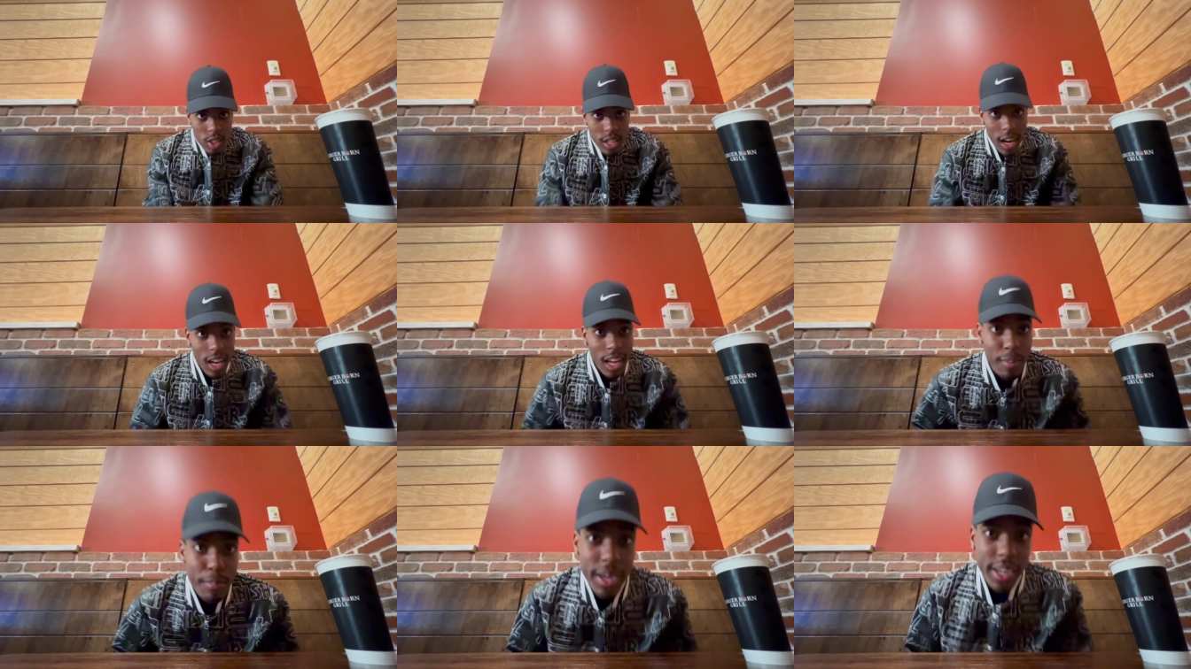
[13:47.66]
y'all, I
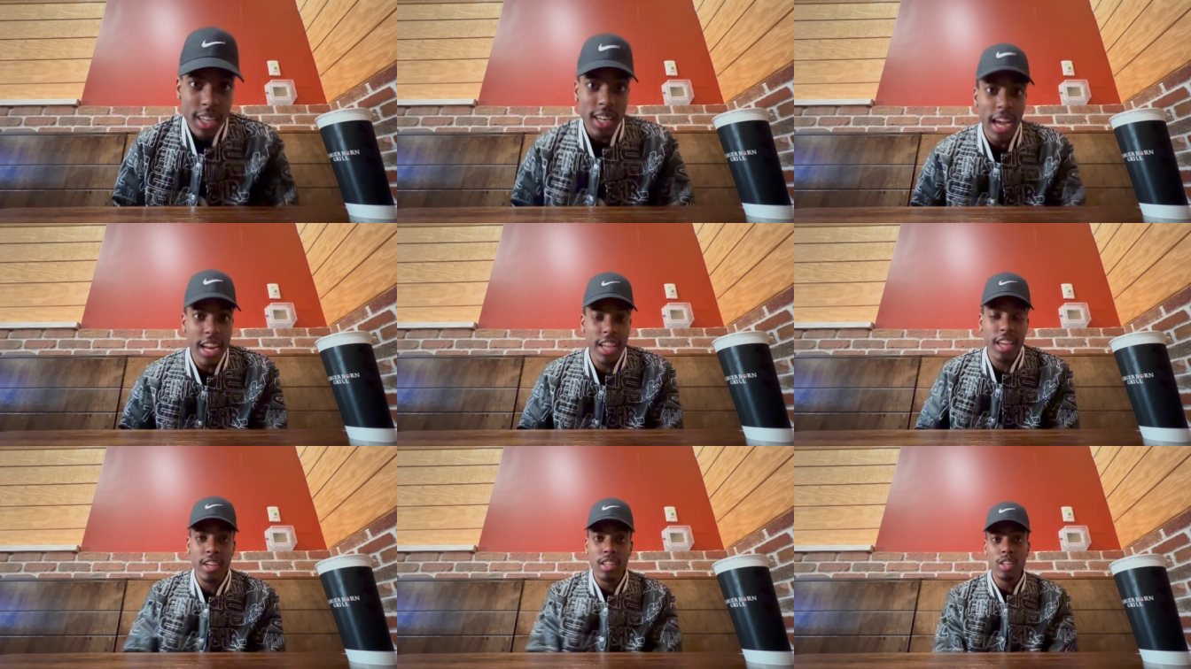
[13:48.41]
bet the
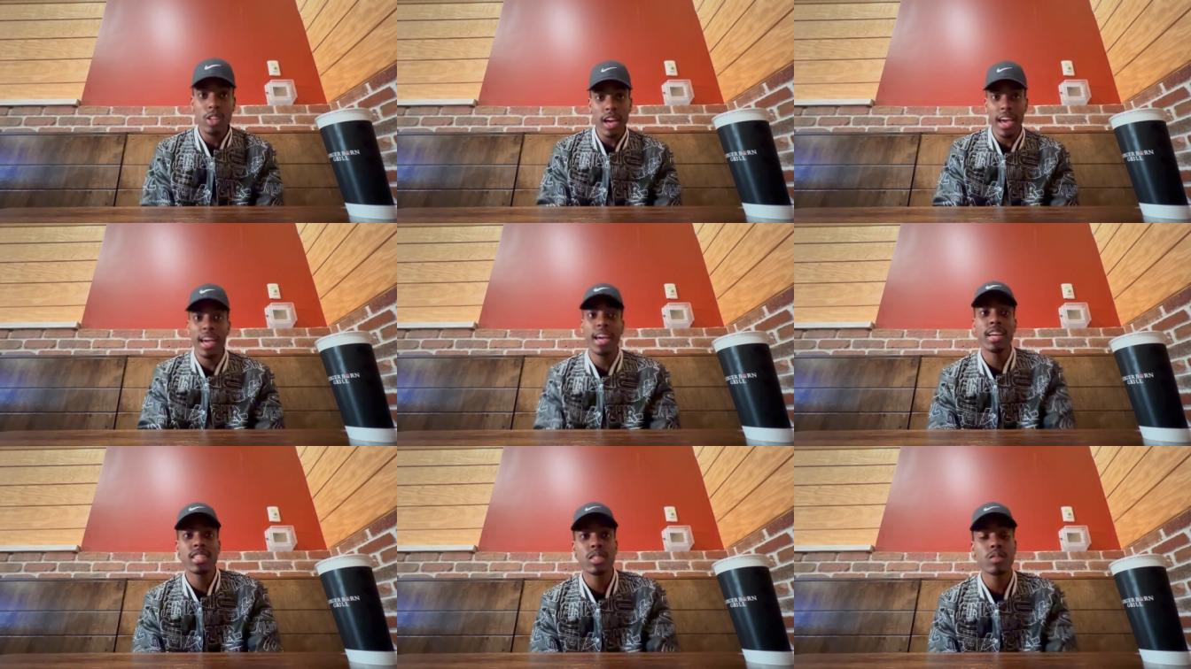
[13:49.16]
lightning here look
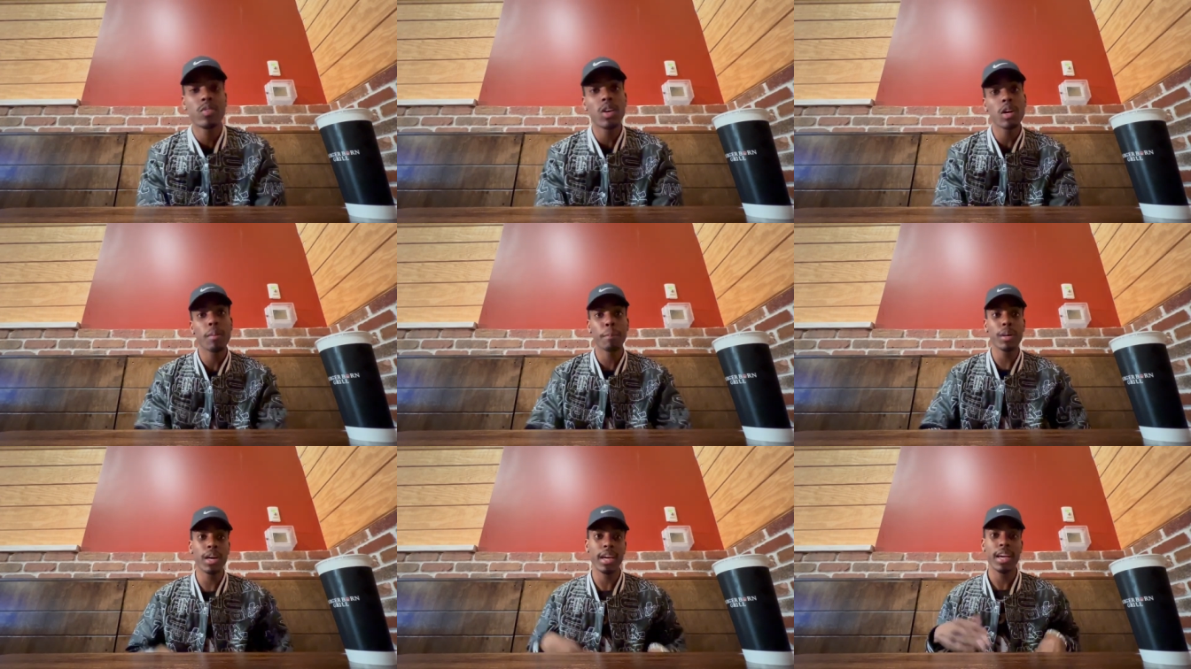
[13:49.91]
ass as fuck,
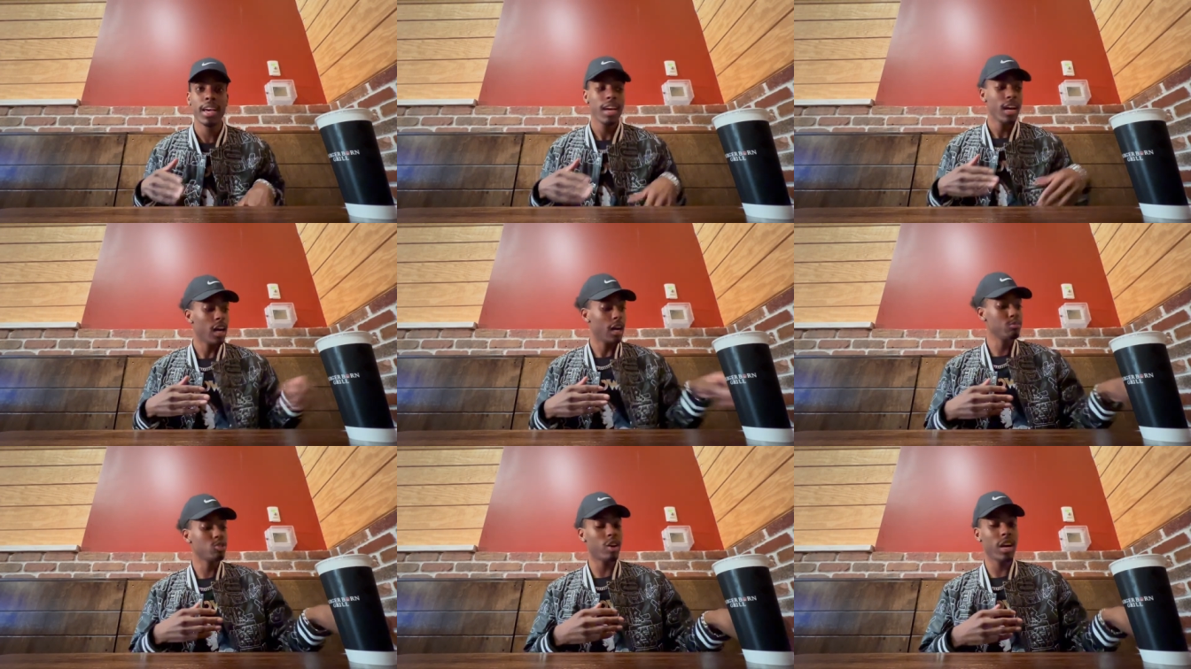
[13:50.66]
but
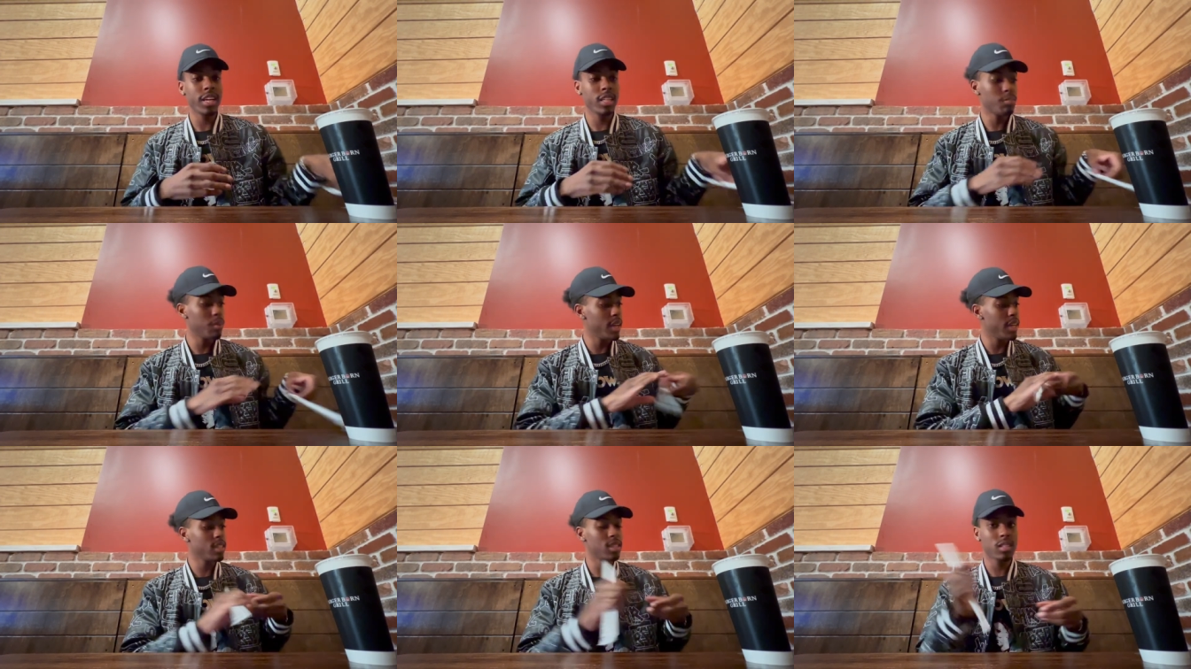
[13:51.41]
I'm trying this
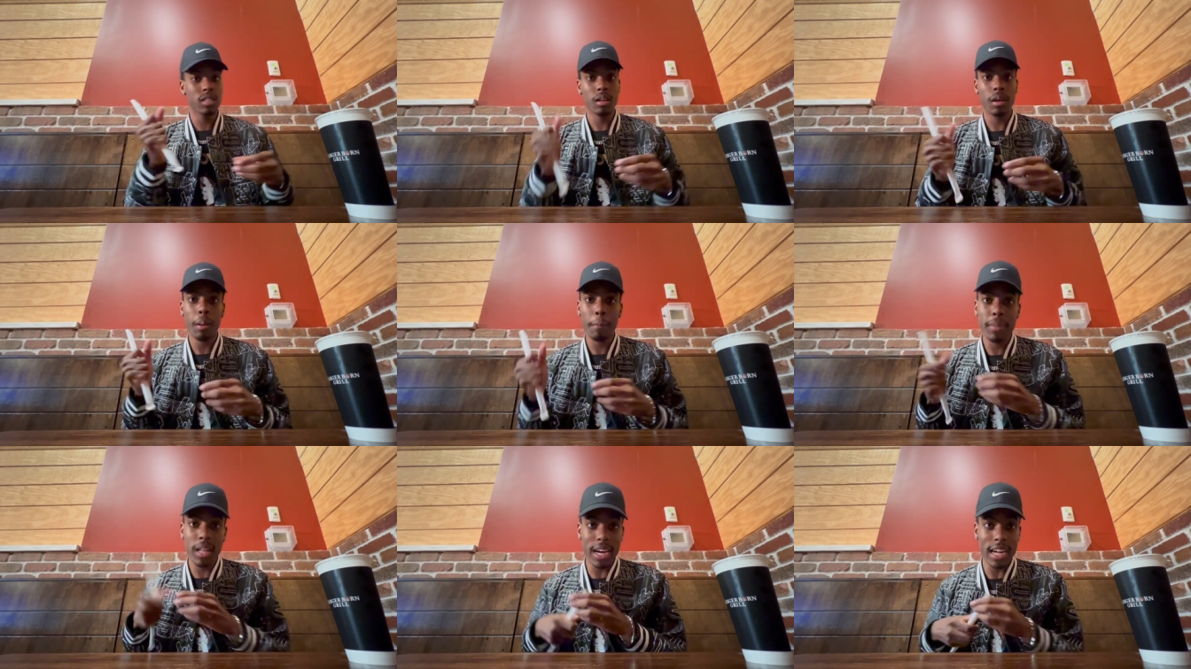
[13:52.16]
place,
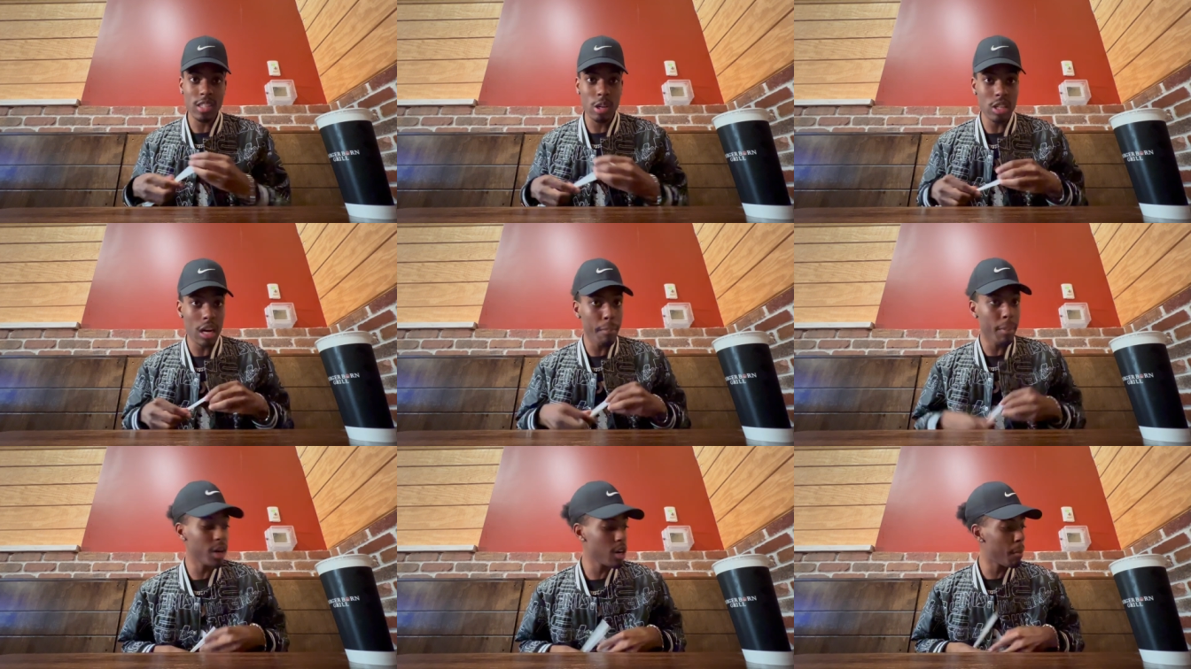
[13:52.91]
like I told y'all,
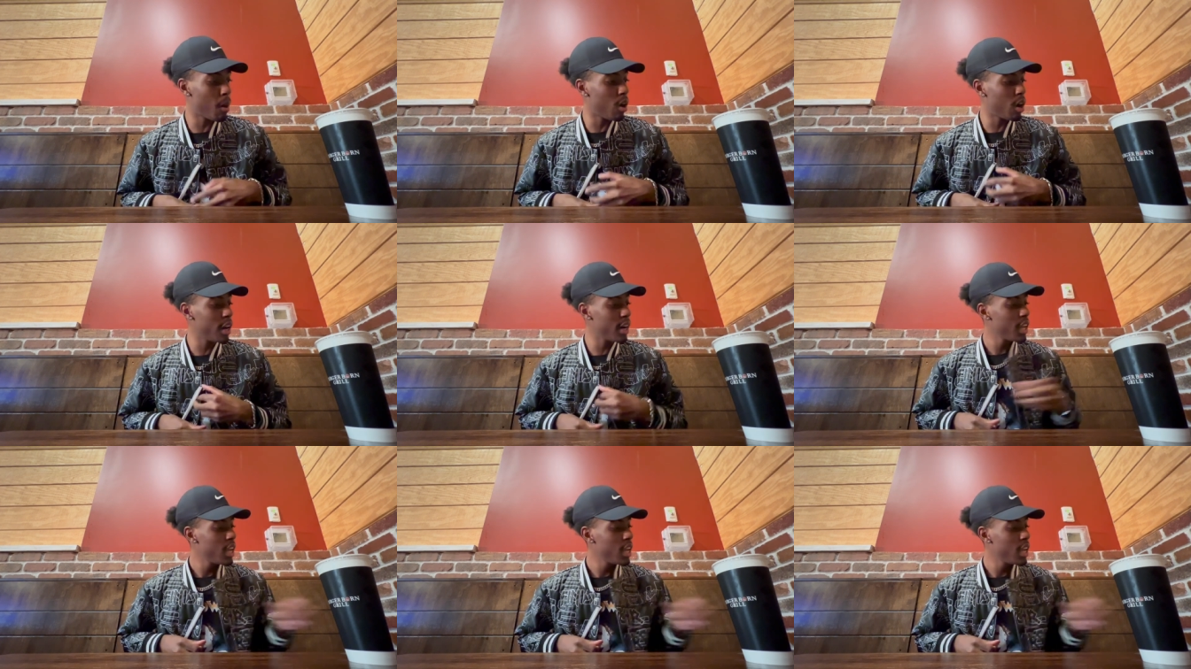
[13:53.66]
Burger Barn,